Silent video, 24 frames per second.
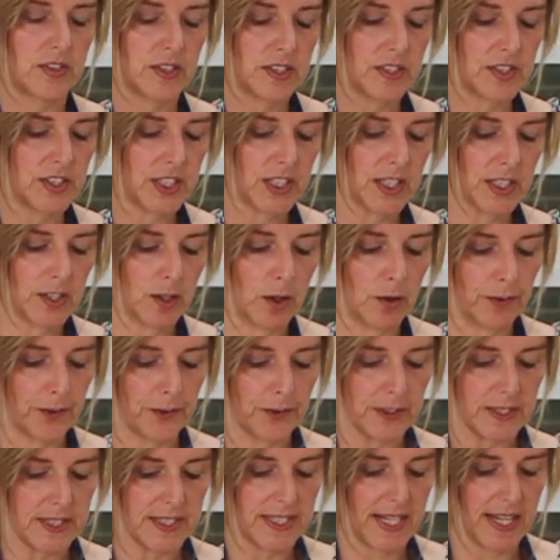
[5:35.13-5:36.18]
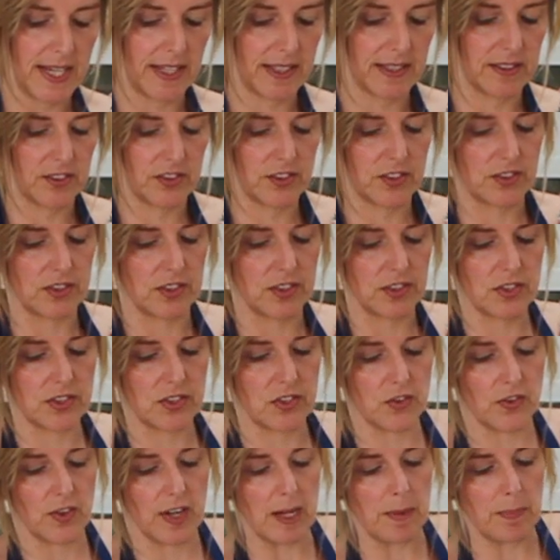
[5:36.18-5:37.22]
Turn it off for a second just to
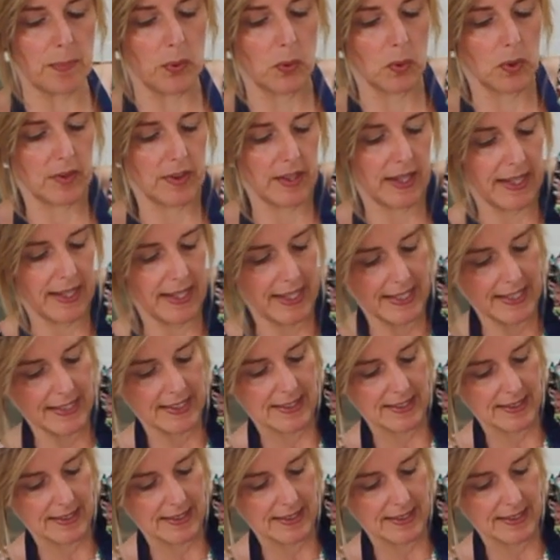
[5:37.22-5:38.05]
scrape all of that in.